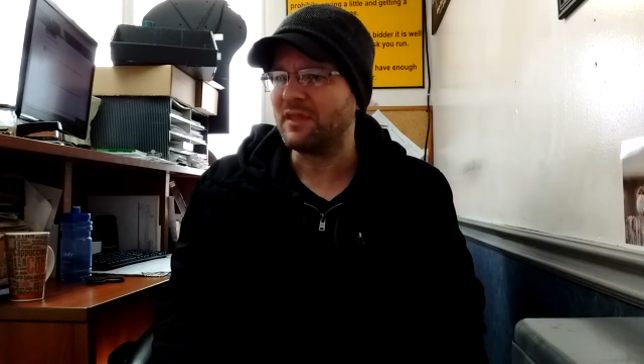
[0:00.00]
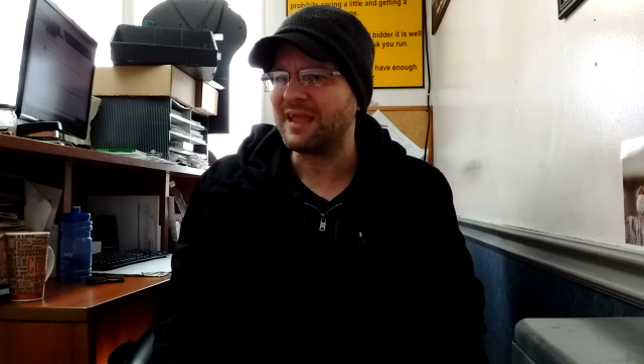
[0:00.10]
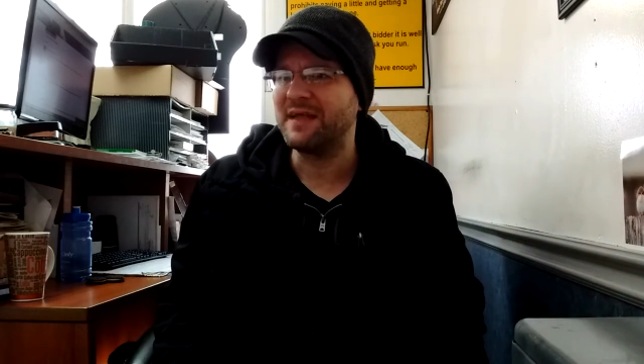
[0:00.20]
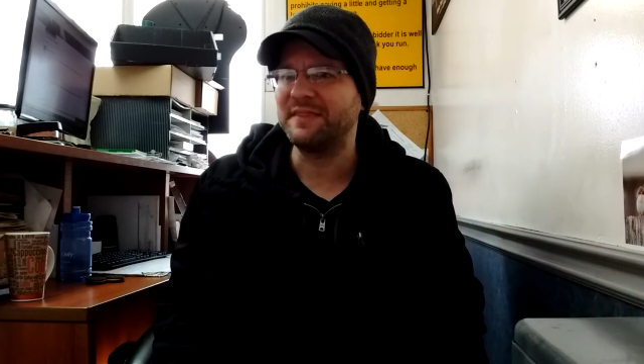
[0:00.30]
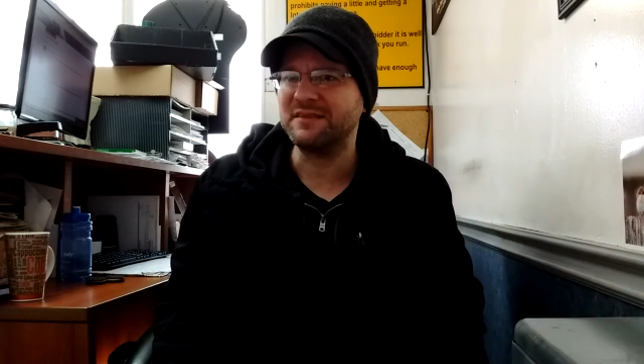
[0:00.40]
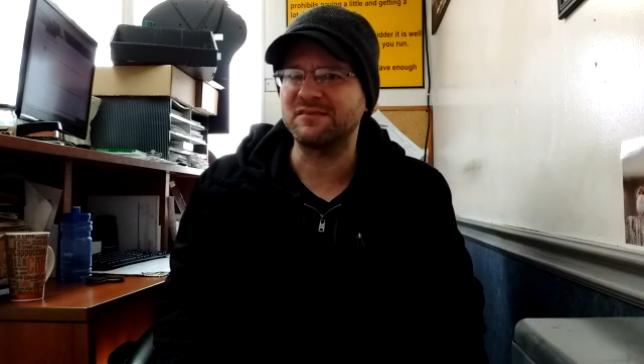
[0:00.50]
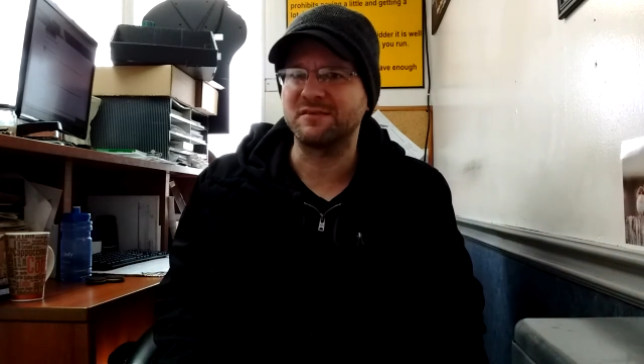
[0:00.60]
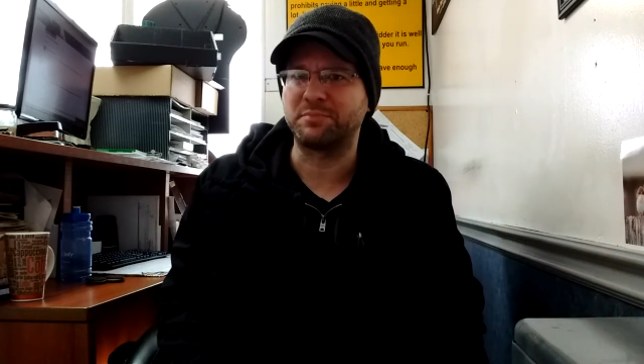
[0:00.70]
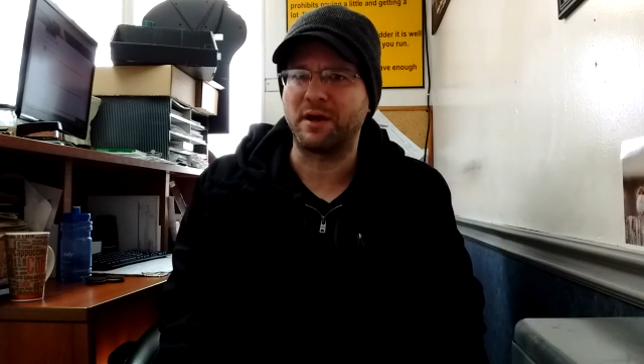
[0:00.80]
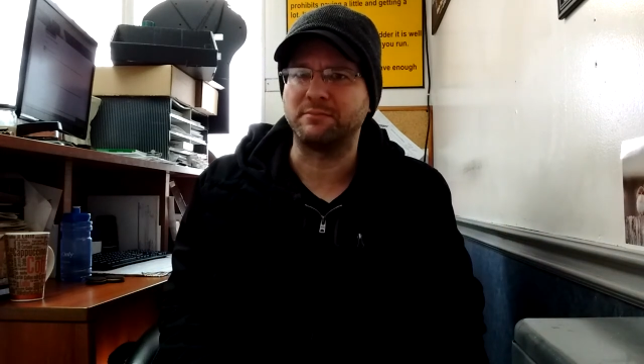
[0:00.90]
And this is the
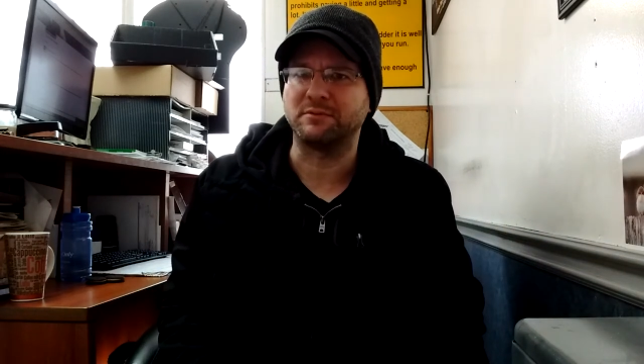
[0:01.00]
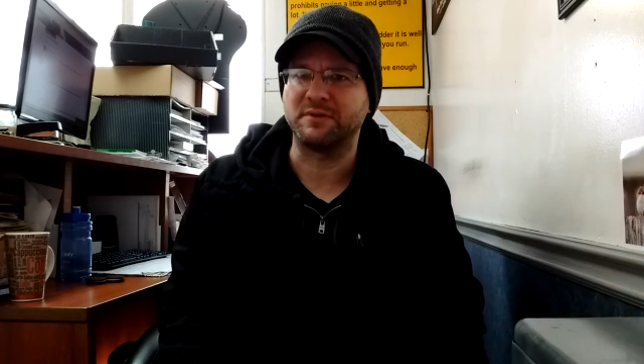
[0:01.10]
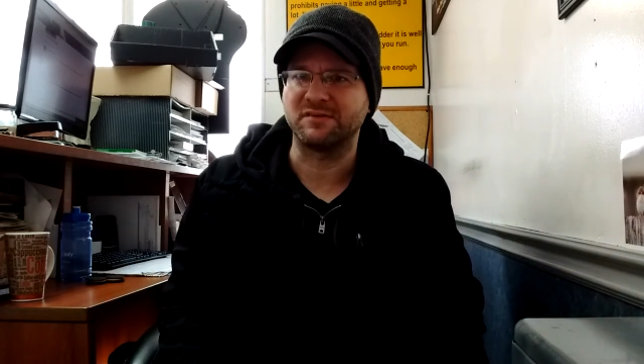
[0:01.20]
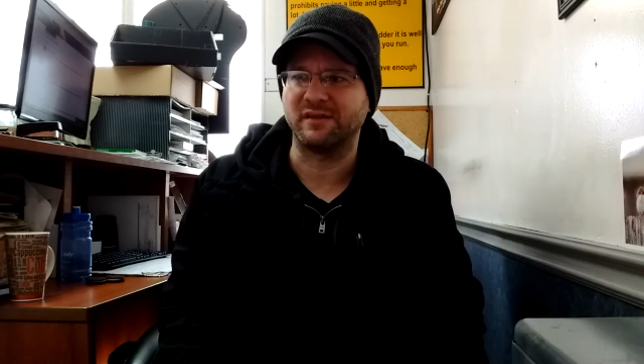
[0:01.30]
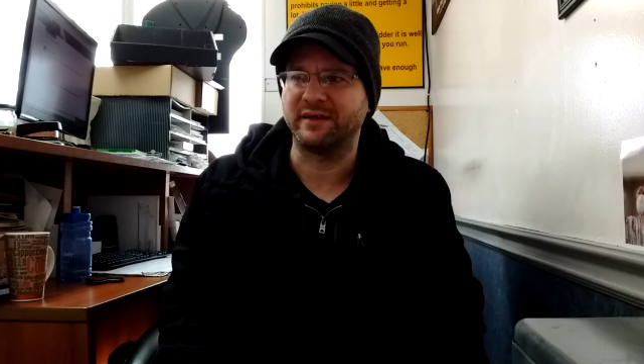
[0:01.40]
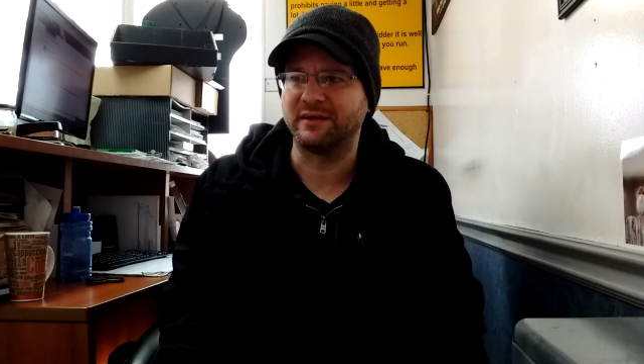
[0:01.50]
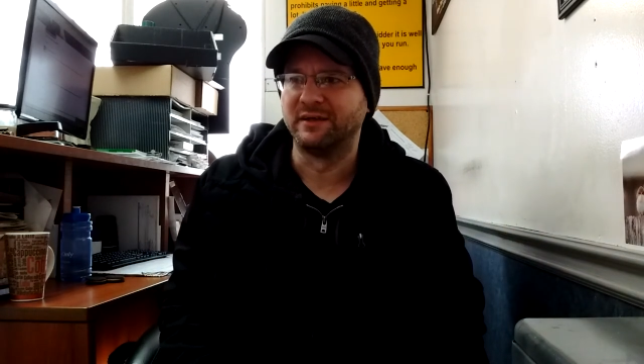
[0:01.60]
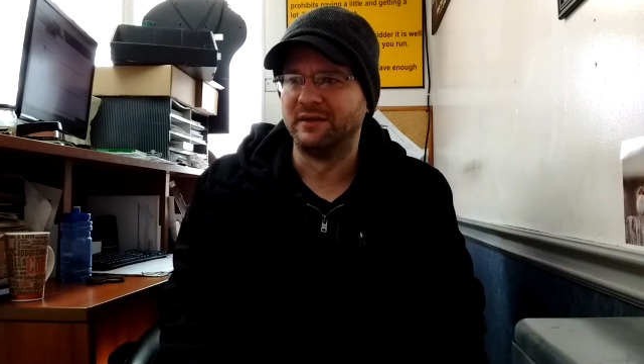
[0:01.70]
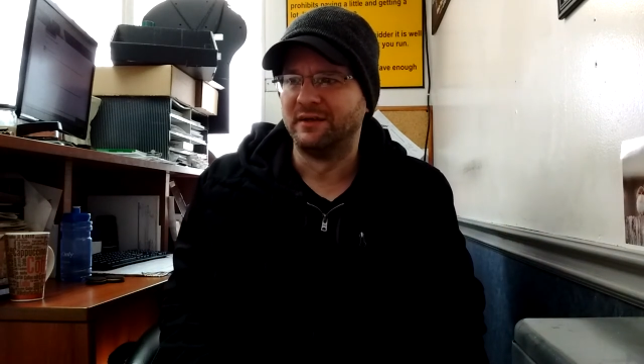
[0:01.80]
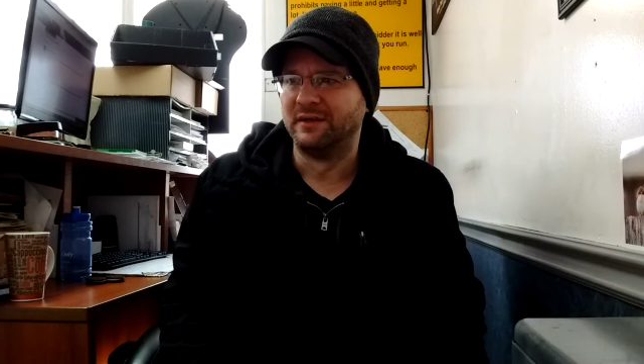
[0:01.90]
problem, is like,
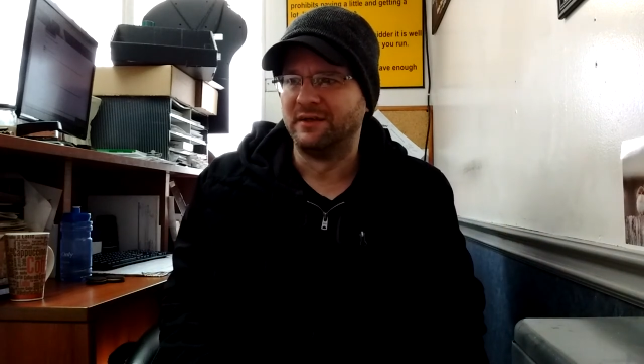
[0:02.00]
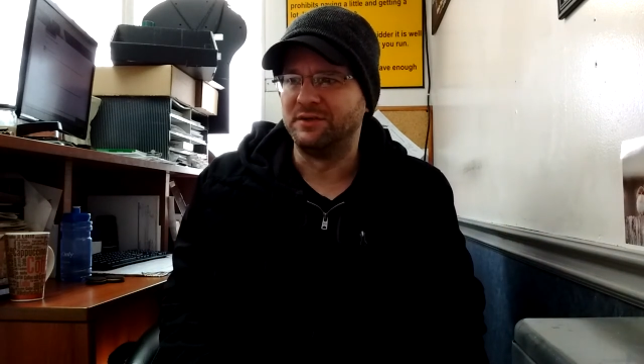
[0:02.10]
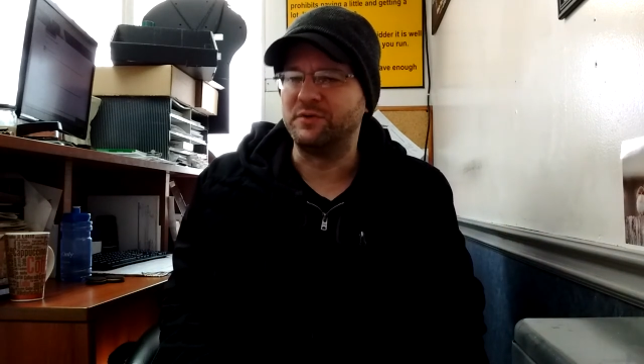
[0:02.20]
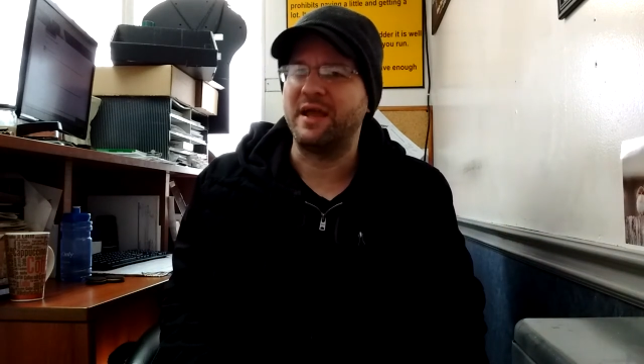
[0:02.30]
you